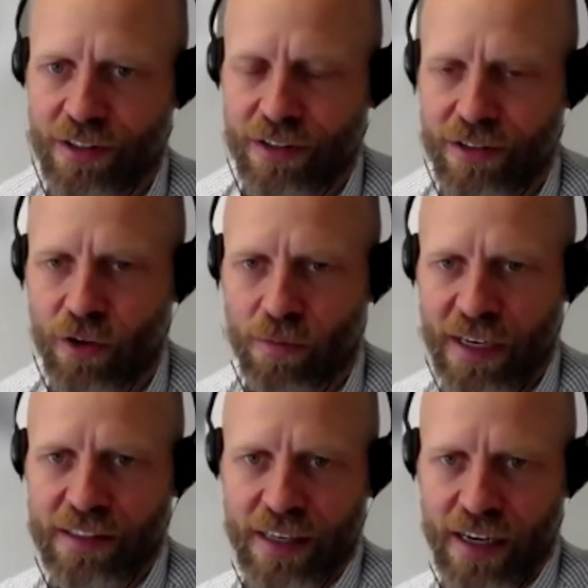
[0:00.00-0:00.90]
So it
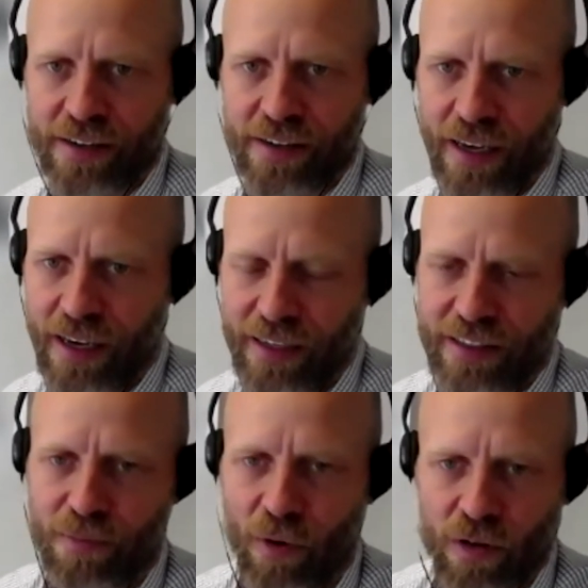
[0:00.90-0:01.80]
means that
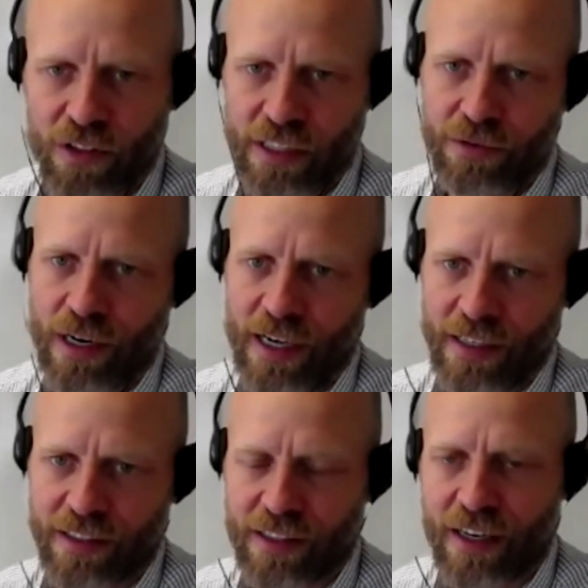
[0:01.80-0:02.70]
it's more
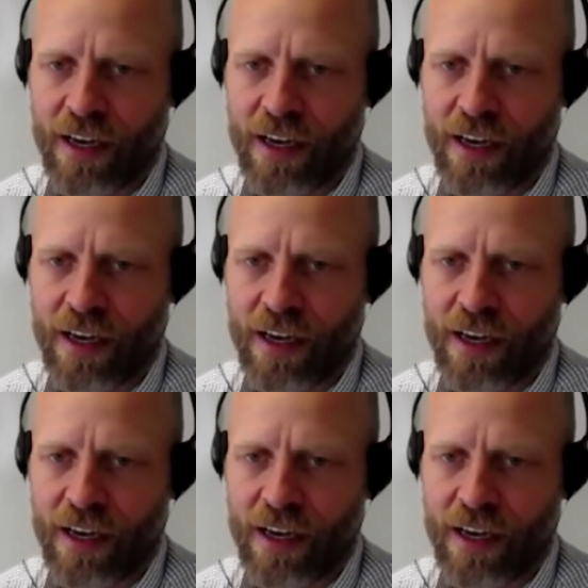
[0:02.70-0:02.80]
centralized.